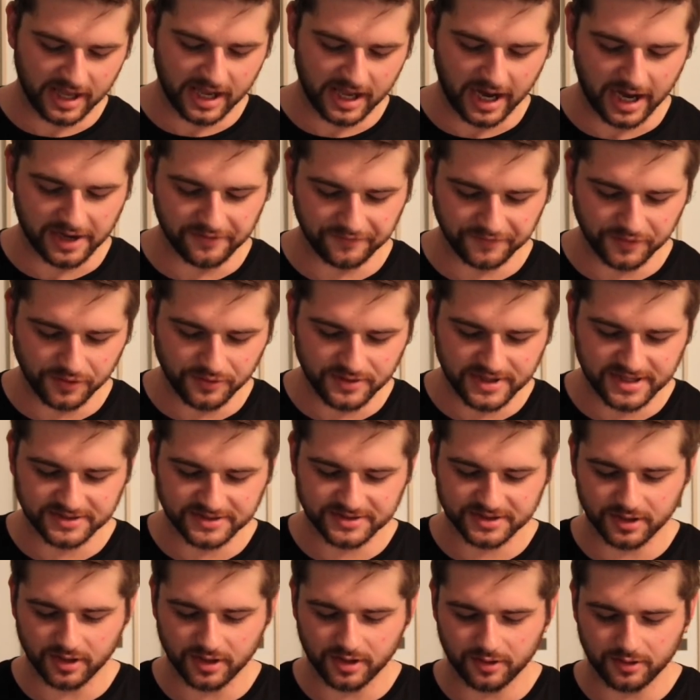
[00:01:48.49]
And a few years
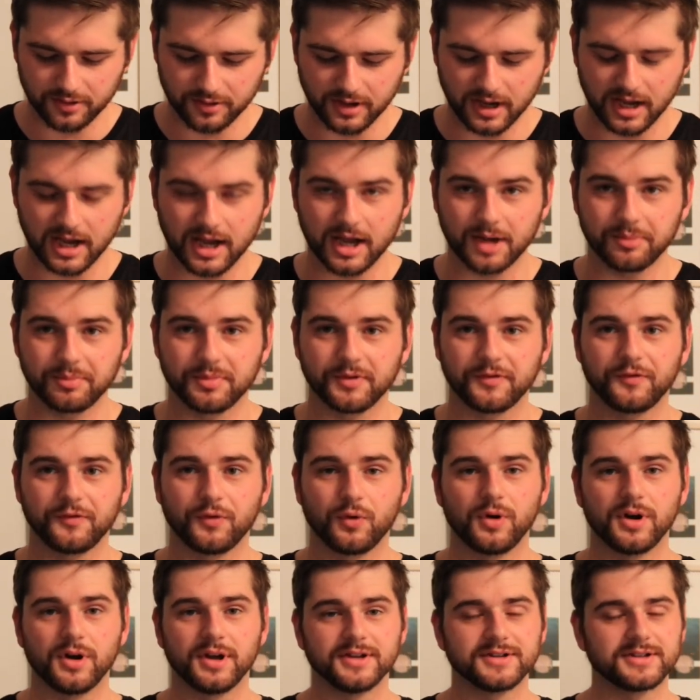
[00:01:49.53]
ago,
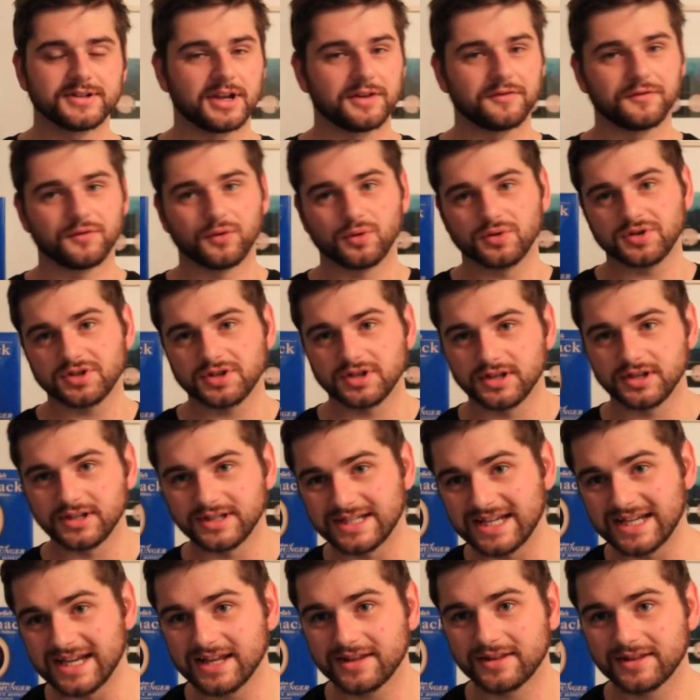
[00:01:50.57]
before his unfortunate
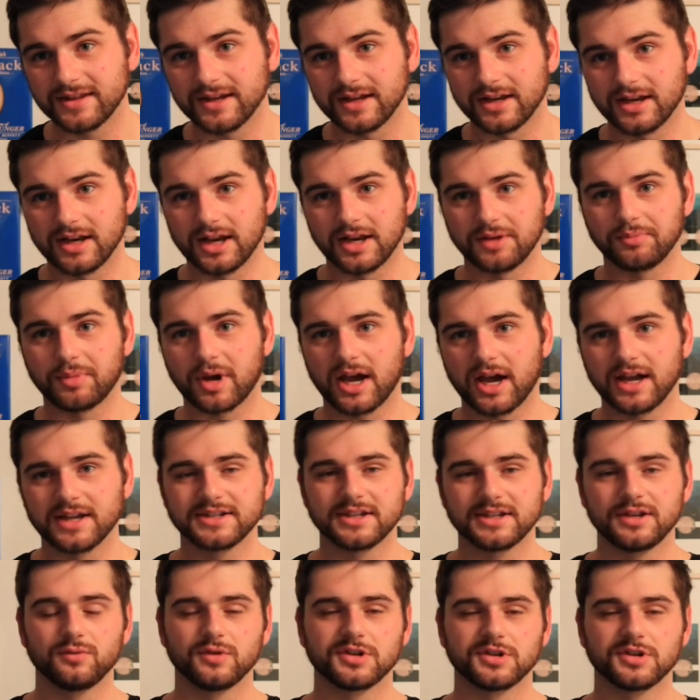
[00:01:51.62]
death and passing,